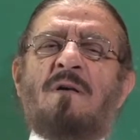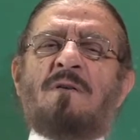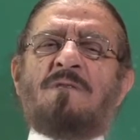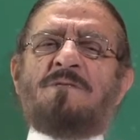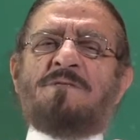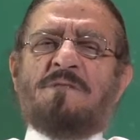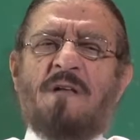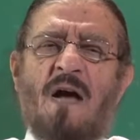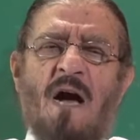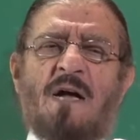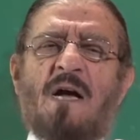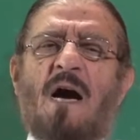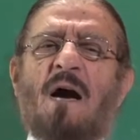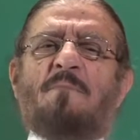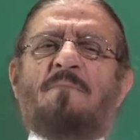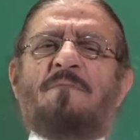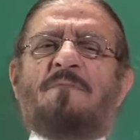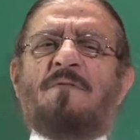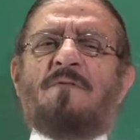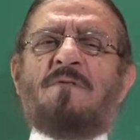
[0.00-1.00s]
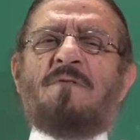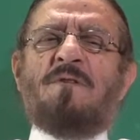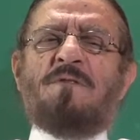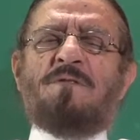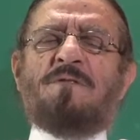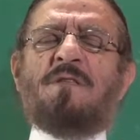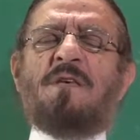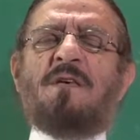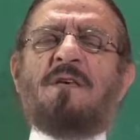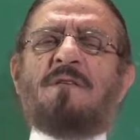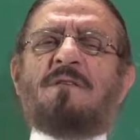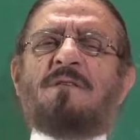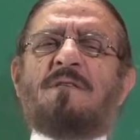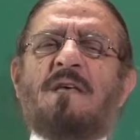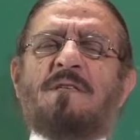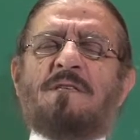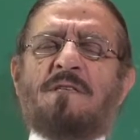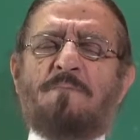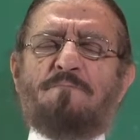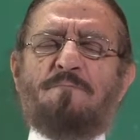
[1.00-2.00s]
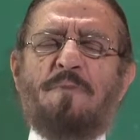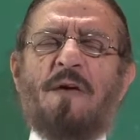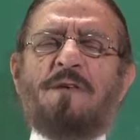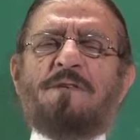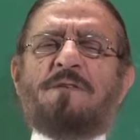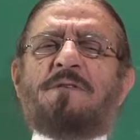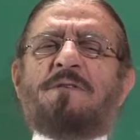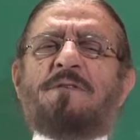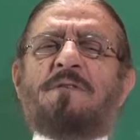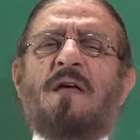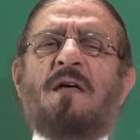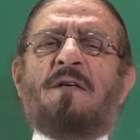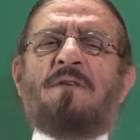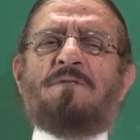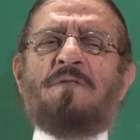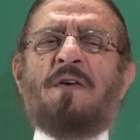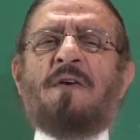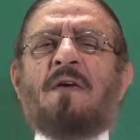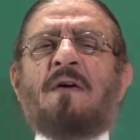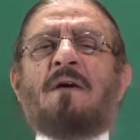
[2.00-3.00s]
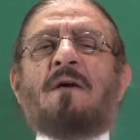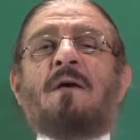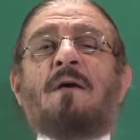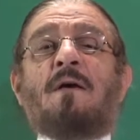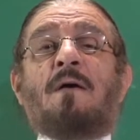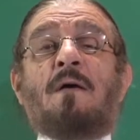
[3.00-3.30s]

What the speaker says: Stock up for good deeds. That's the best thing.